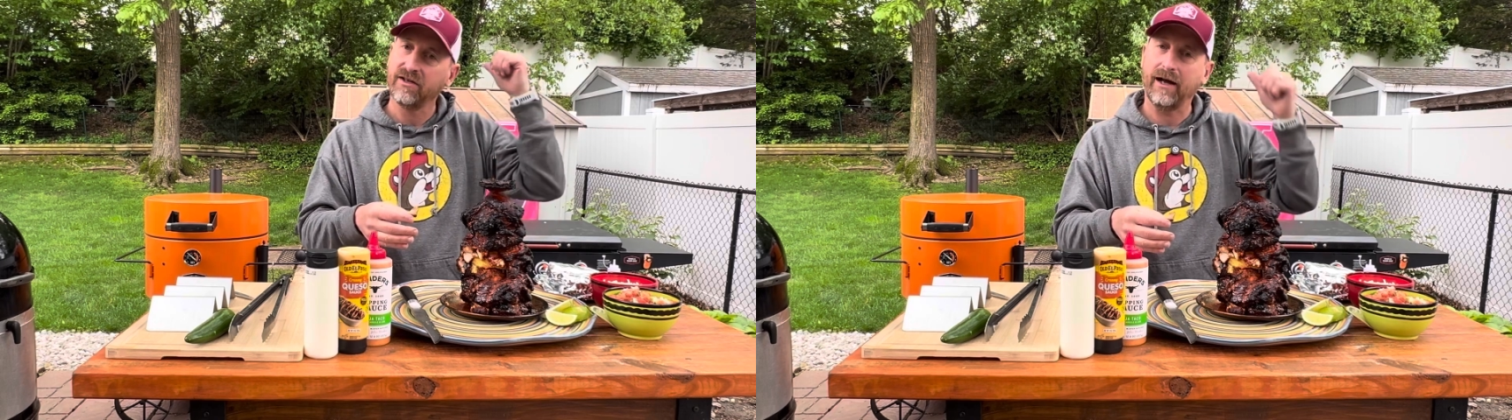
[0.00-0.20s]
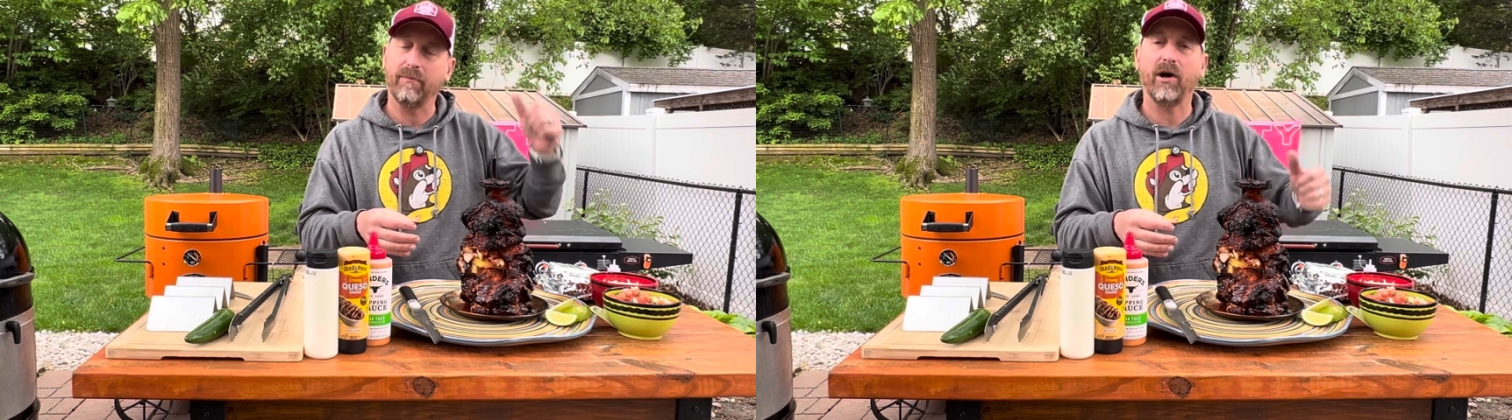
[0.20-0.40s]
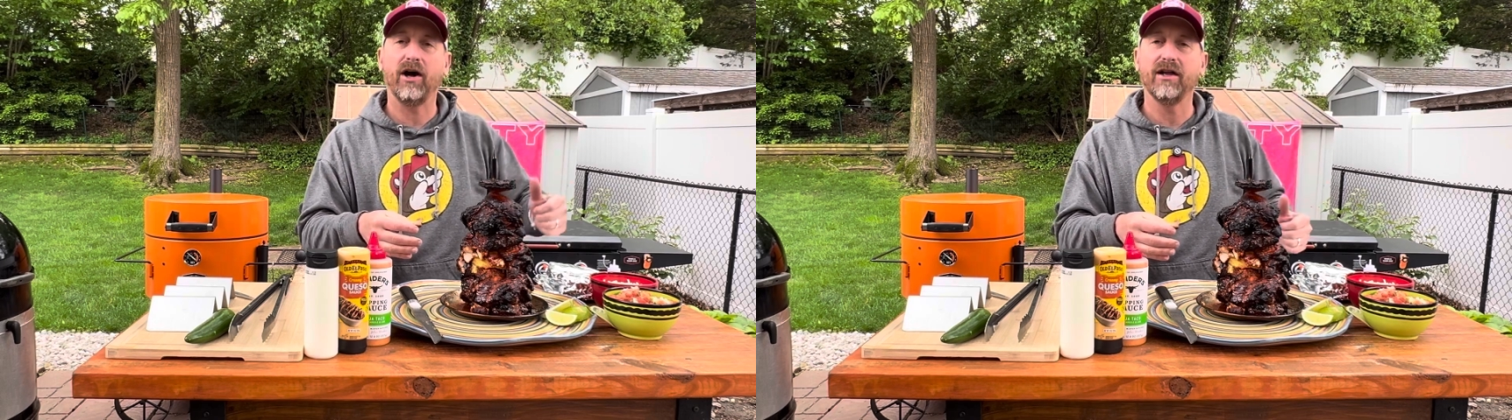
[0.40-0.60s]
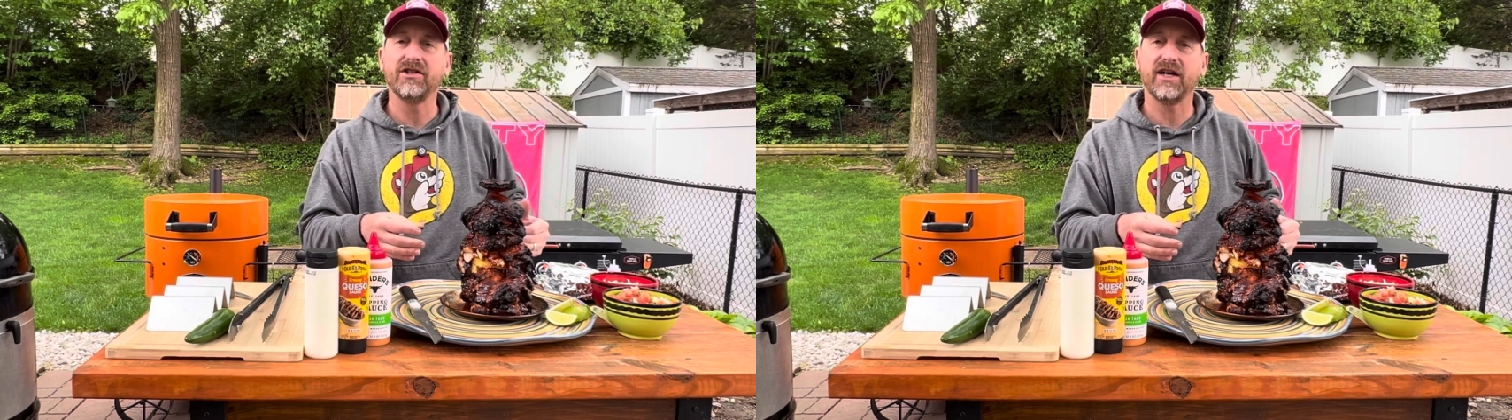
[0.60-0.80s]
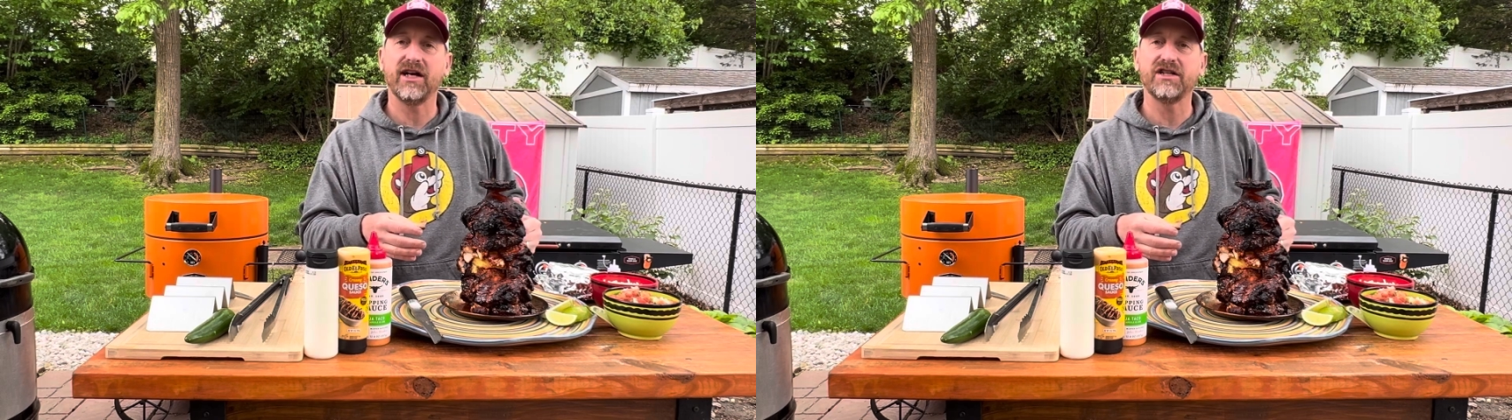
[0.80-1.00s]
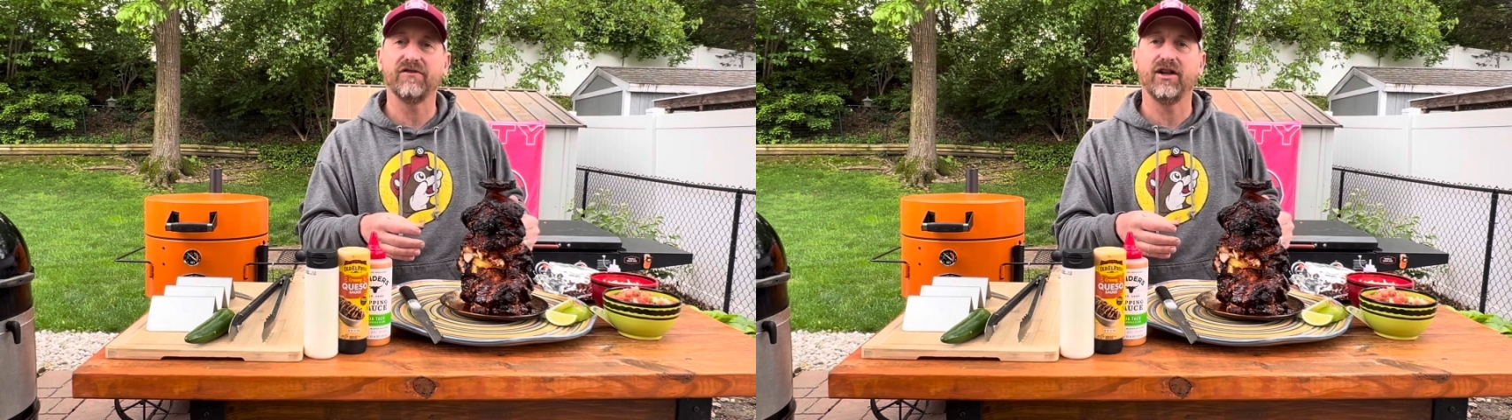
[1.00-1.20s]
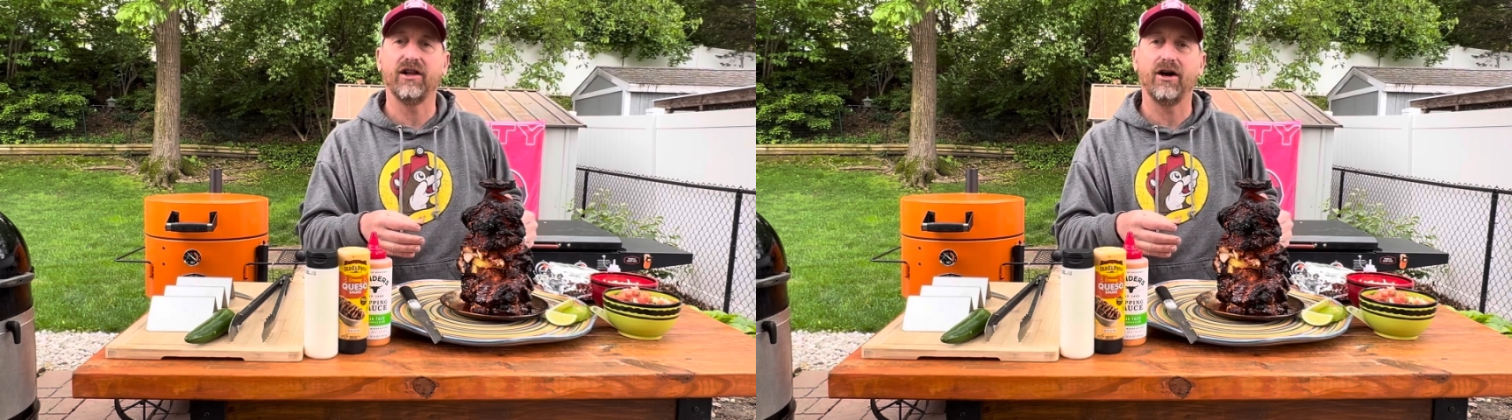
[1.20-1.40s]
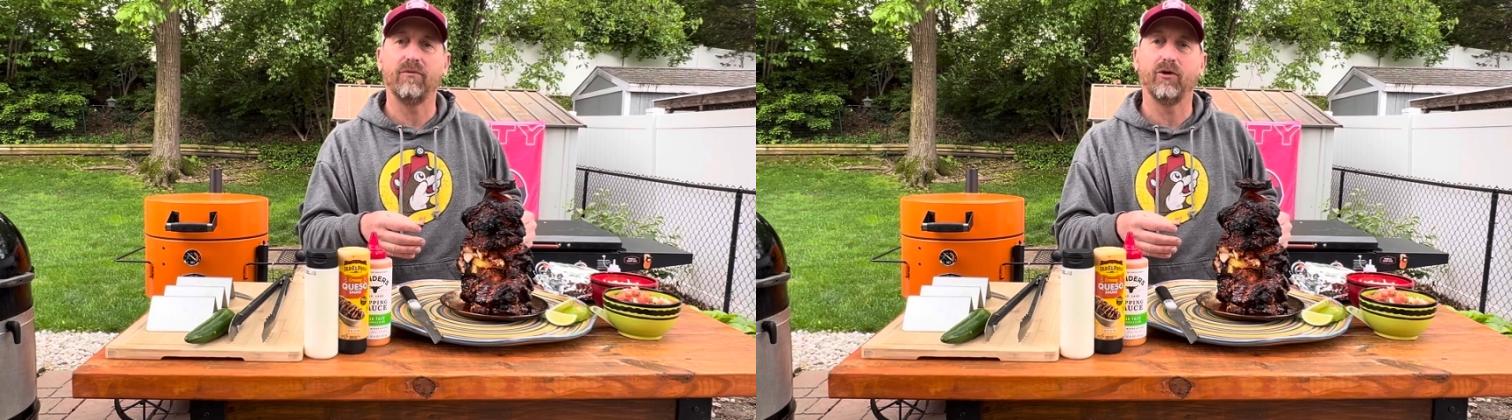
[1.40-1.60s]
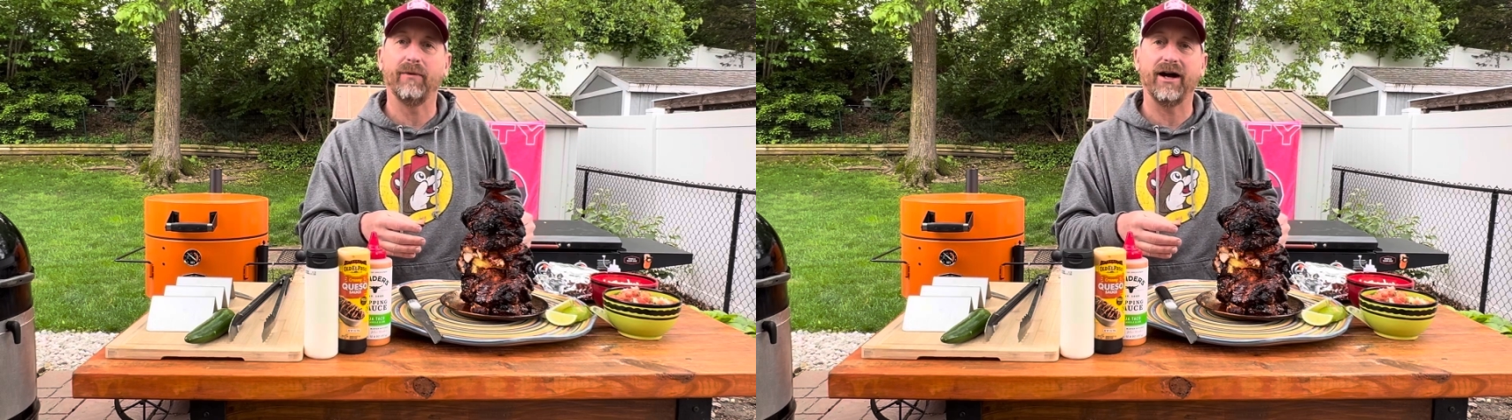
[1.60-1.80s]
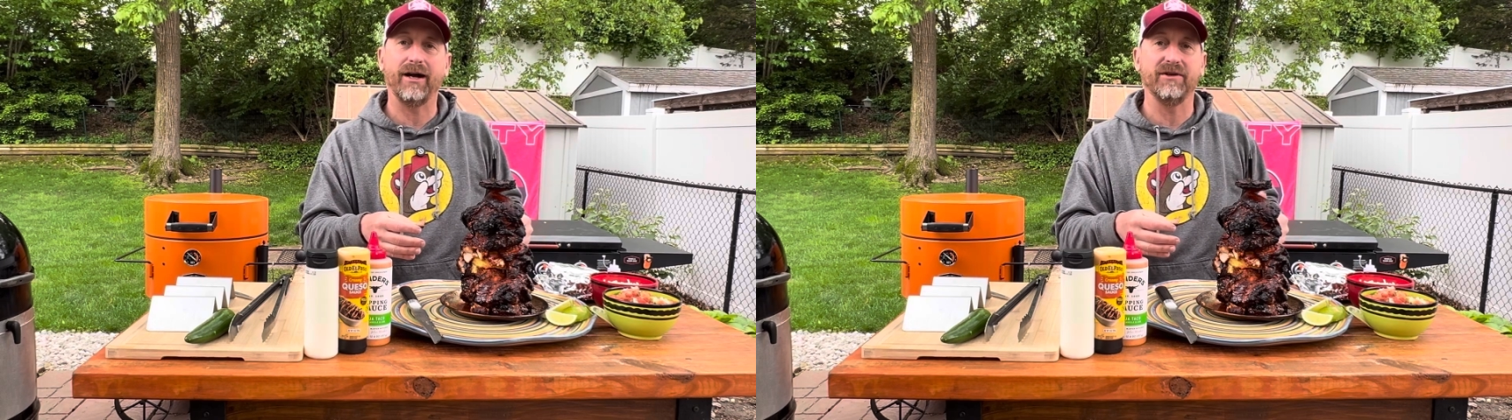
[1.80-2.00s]
I apologize for the lawnmower
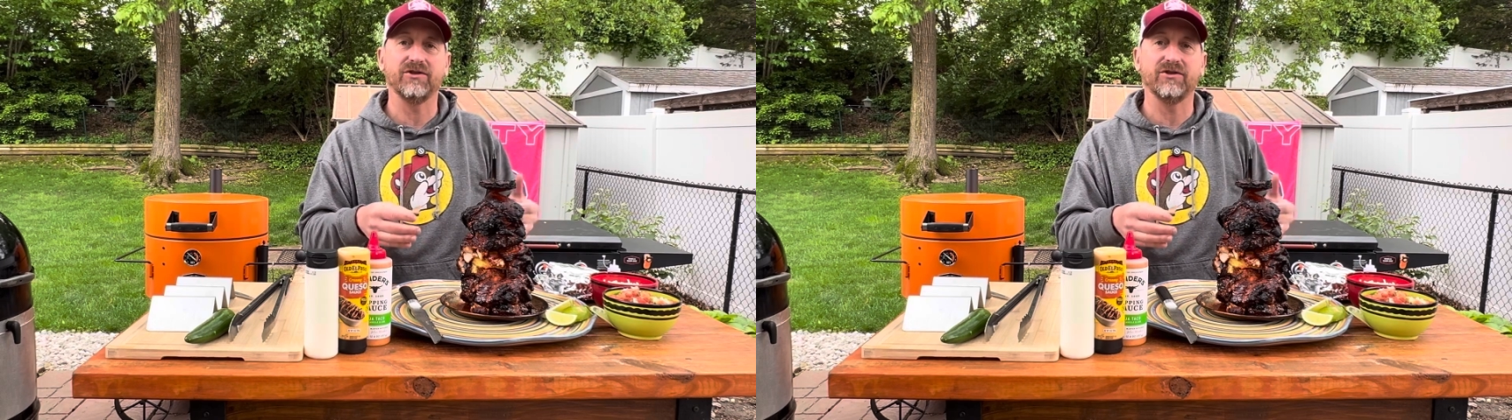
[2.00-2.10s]
behind me.